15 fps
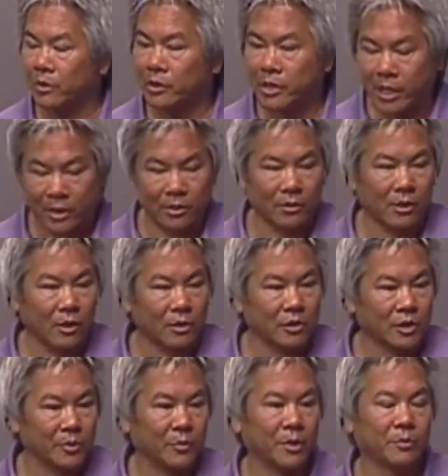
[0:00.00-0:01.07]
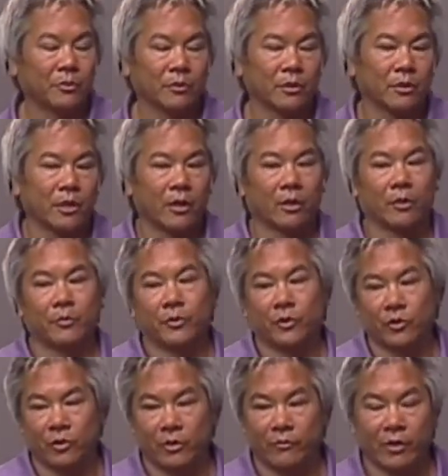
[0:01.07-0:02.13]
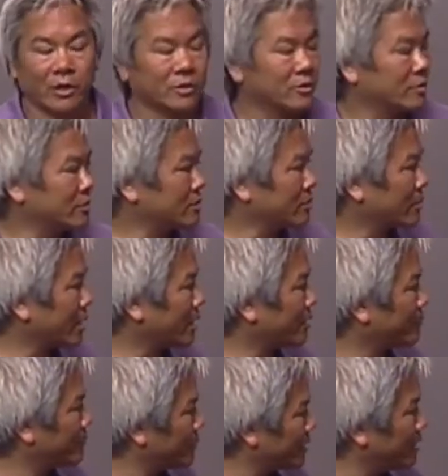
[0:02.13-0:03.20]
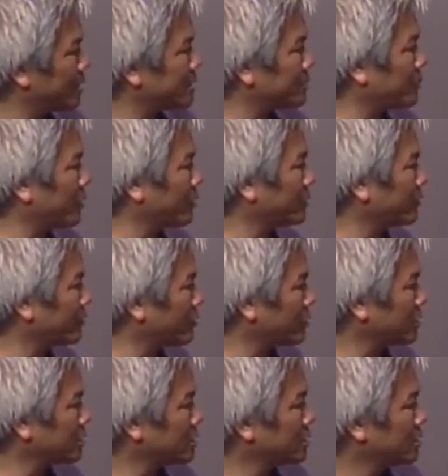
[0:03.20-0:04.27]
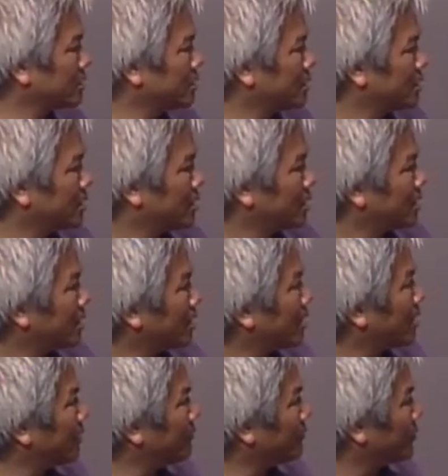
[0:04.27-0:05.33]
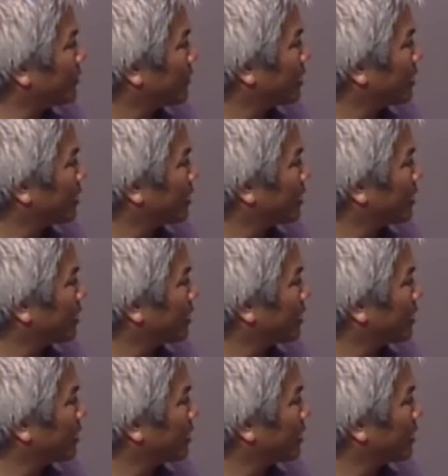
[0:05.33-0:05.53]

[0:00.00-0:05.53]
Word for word: and technology people than they are pure investors, okay? he needs of both, of course. Um,